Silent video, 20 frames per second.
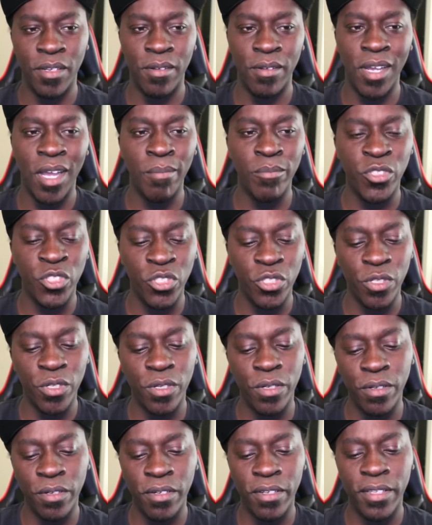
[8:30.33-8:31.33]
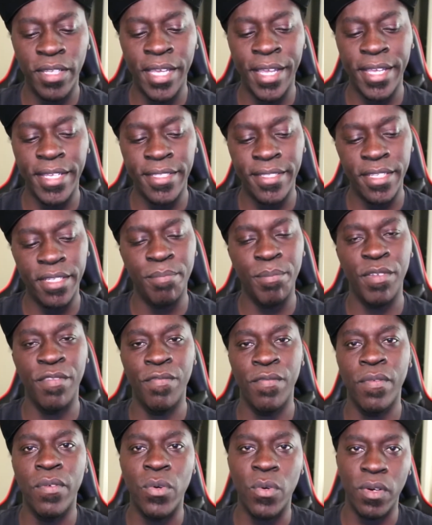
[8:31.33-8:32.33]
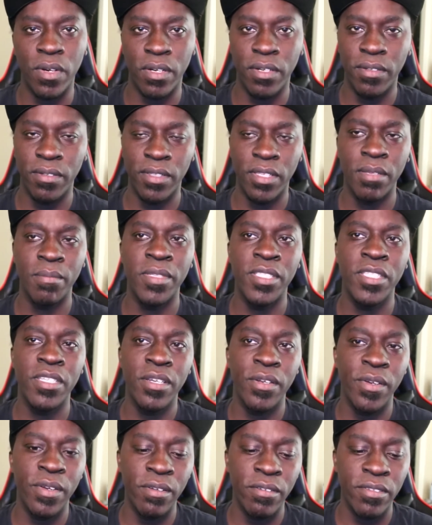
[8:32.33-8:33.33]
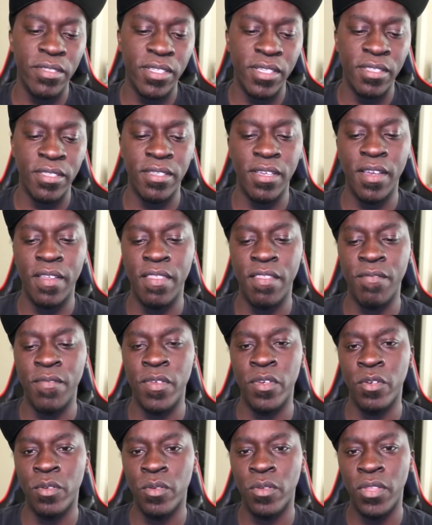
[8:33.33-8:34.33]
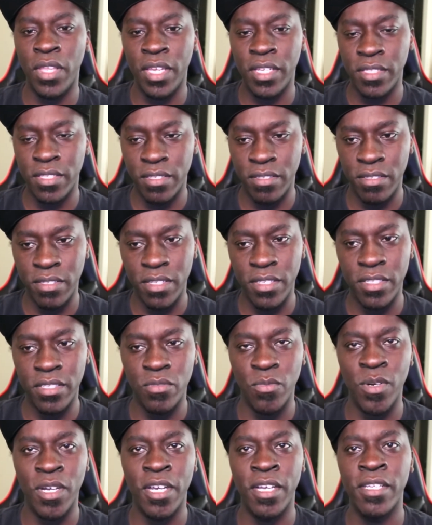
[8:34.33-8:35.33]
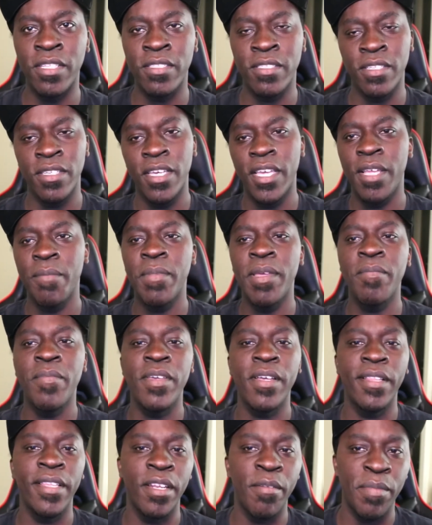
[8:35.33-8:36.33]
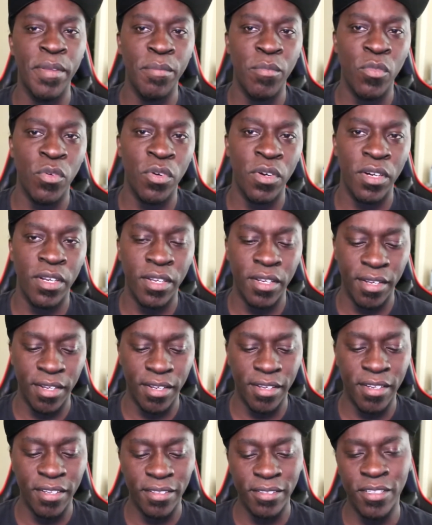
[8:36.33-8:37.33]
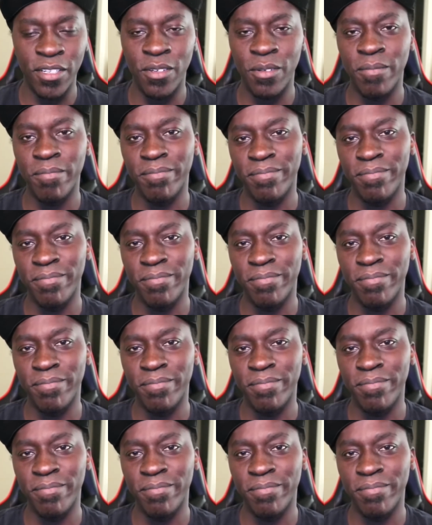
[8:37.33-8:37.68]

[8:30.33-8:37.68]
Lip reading: I'm sure, like I said before, the materials inside the vehicle, like the seats wise, it may be a little bit more, you know,